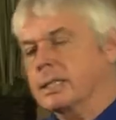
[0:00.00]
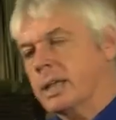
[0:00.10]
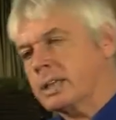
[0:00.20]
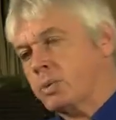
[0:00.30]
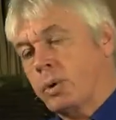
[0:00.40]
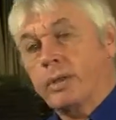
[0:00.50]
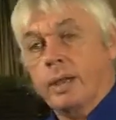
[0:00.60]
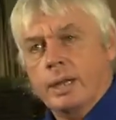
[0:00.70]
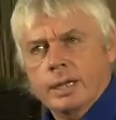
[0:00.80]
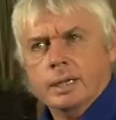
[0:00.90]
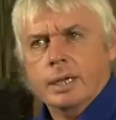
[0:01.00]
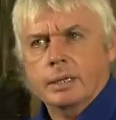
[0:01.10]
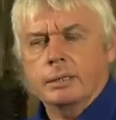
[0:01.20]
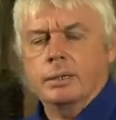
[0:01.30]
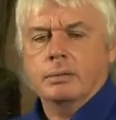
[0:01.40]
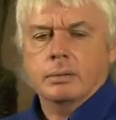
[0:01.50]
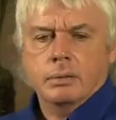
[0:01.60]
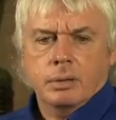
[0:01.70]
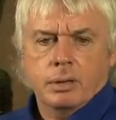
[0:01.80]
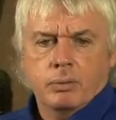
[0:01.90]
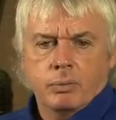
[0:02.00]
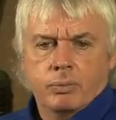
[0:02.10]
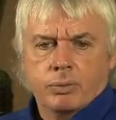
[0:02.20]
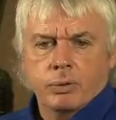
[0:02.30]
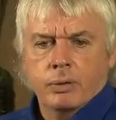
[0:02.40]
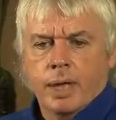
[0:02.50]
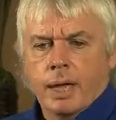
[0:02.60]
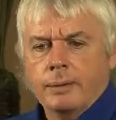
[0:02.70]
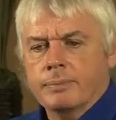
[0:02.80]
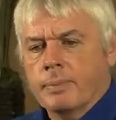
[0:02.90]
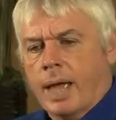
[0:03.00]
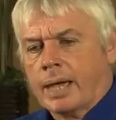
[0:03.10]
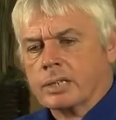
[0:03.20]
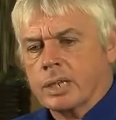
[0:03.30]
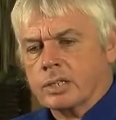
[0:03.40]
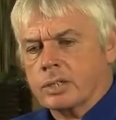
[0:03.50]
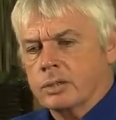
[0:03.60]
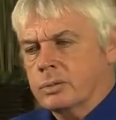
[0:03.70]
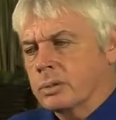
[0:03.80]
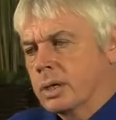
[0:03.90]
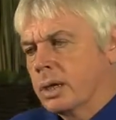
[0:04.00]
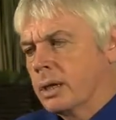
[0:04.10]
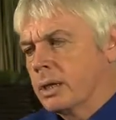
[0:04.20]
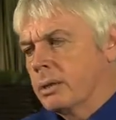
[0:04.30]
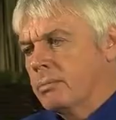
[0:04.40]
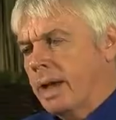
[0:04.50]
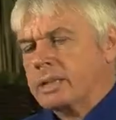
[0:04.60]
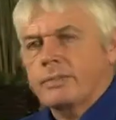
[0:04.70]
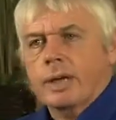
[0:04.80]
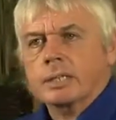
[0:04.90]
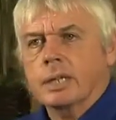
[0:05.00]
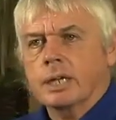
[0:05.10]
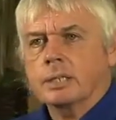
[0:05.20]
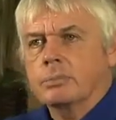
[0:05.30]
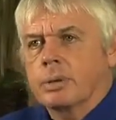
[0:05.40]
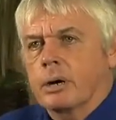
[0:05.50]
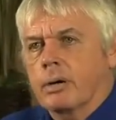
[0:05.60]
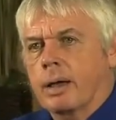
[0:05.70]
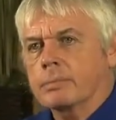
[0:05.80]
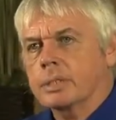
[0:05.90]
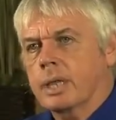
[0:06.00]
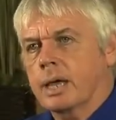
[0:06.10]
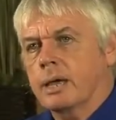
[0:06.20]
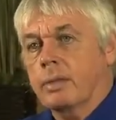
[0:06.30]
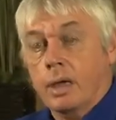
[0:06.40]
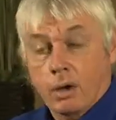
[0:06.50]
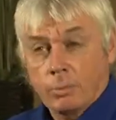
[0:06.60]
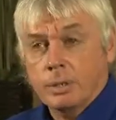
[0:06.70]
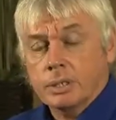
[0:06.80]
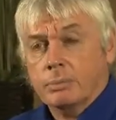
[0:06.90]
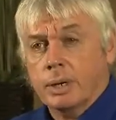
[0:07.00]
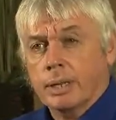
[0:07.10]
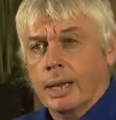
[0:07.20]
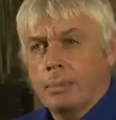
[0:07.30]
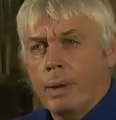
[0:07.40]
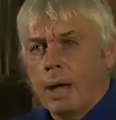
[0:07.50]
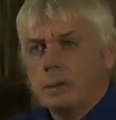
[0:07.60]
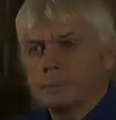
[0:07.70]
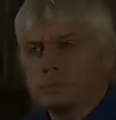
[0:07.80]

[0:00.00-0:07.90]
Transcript: And that's where they're leading. And you know, through their access to mass vaccination programs, they're hoping to bring that about.